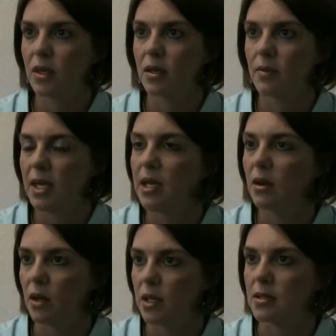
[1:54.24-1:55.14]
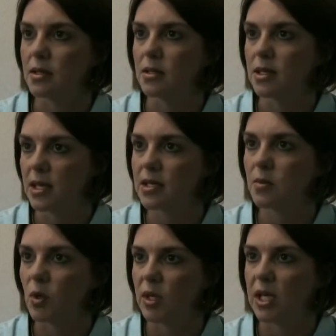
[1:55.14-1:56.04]
committee hearings and
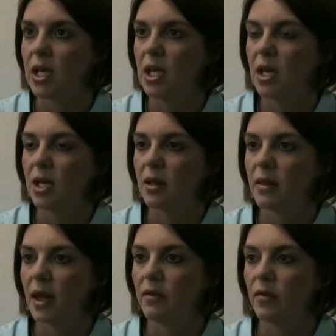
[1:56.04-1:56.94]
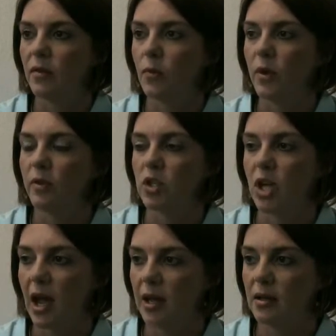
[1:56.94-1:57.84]
testimony that if a
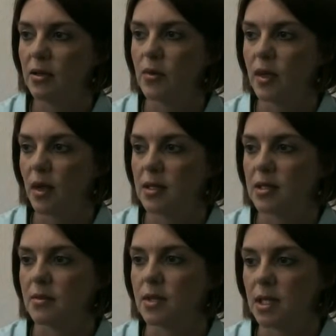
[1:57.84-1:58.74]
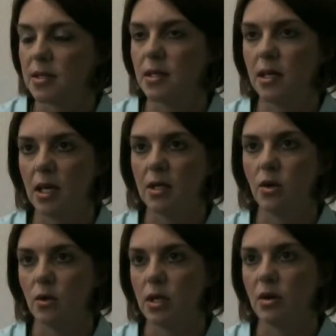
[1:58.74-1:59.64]
child with autism doesn't get
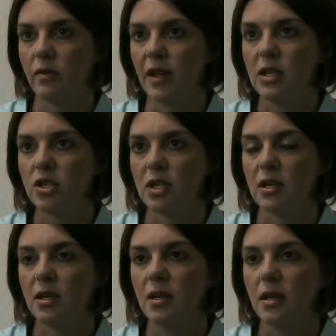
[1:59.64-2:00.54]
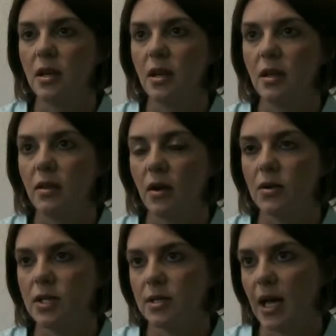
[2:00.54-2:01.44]
early intervention, their
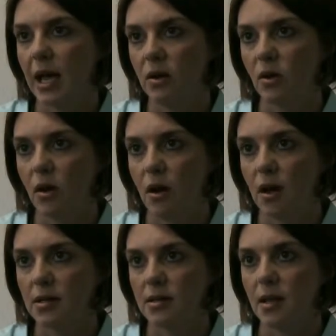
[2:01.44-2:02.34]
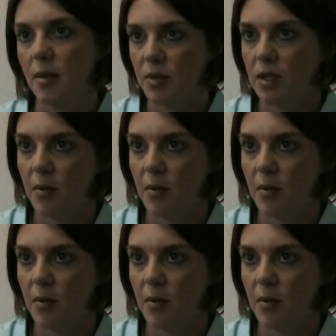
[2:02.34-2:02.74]
societal cost, not to the